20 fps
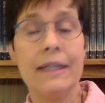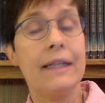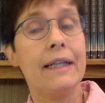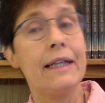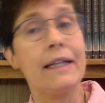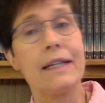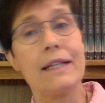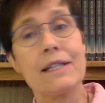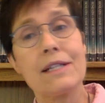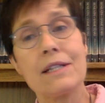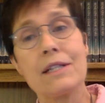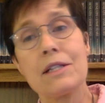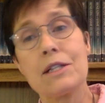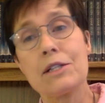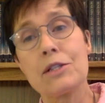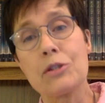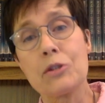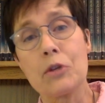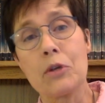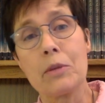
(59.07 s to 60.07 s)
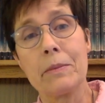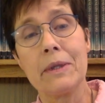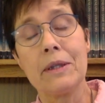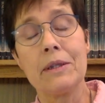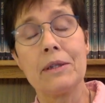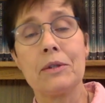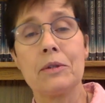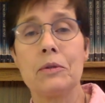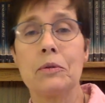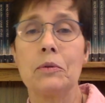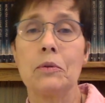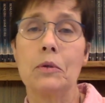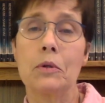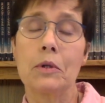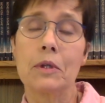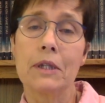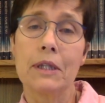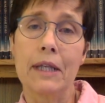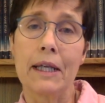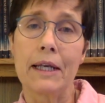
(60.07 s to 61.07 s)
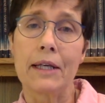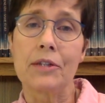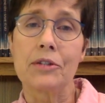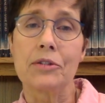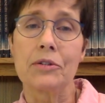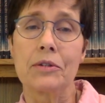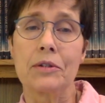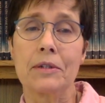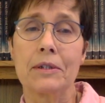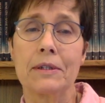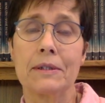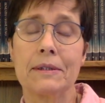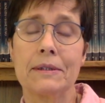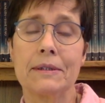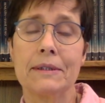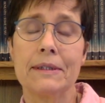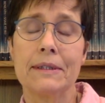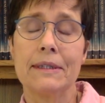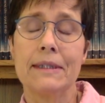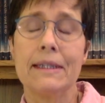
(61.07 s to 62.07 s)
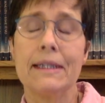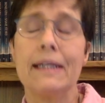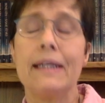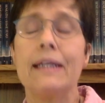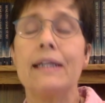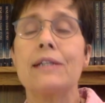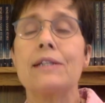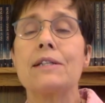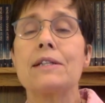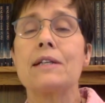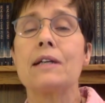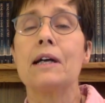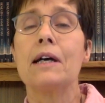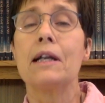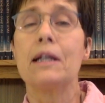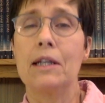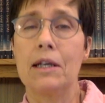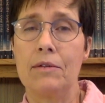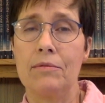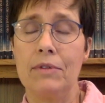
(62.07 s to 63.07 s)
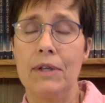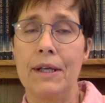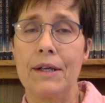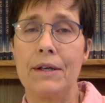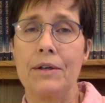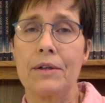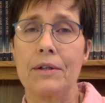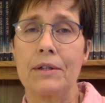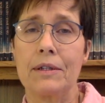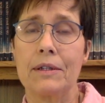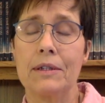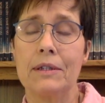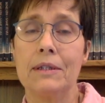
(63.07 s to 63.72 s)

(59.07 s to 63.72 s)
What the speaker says: It isn't a sermon or a lecture. It's a love letter,